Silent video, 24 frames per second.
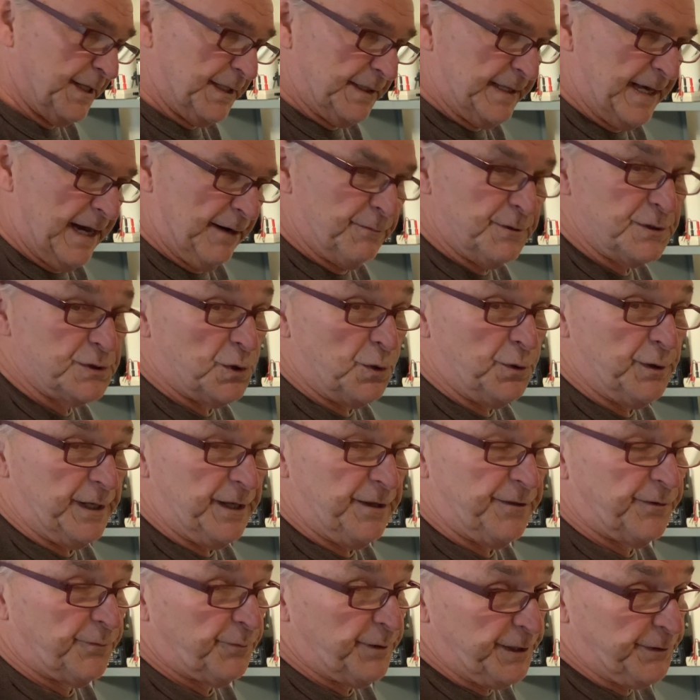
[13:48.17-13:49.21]
That one's only
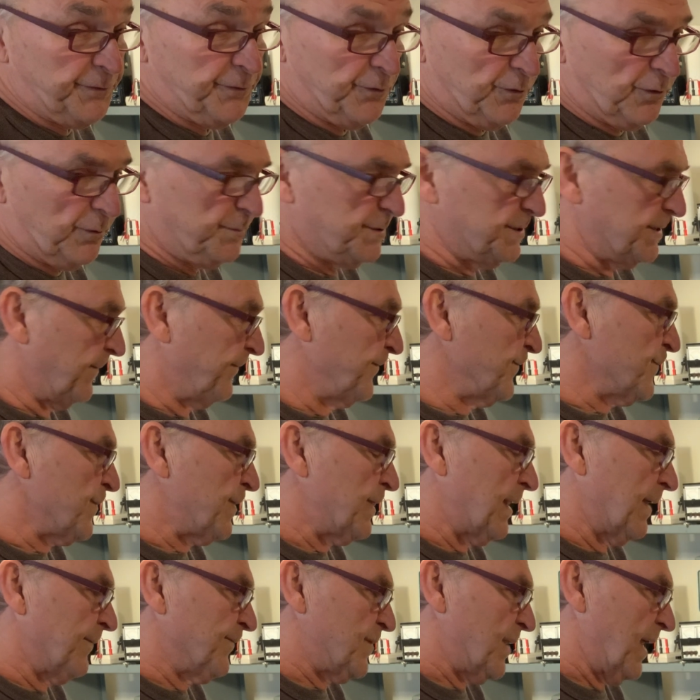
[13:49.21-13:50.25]
3 tubes,
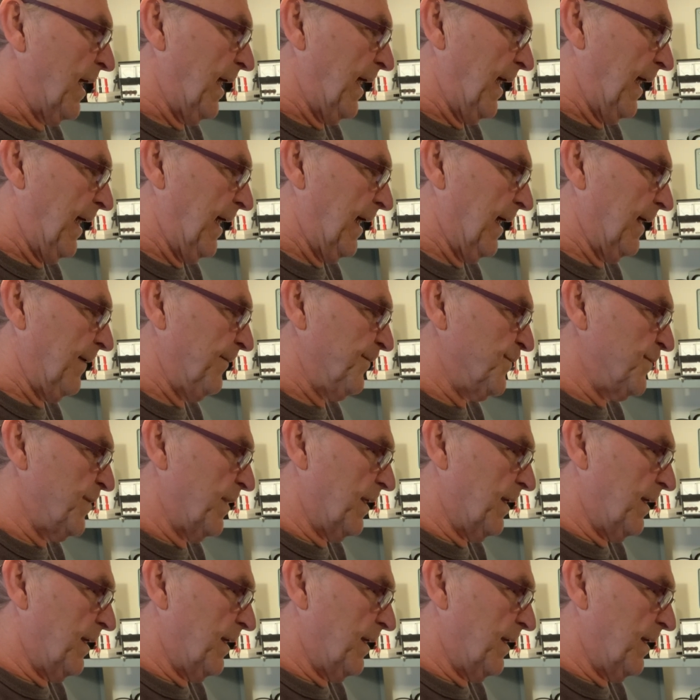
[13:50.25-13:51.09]
and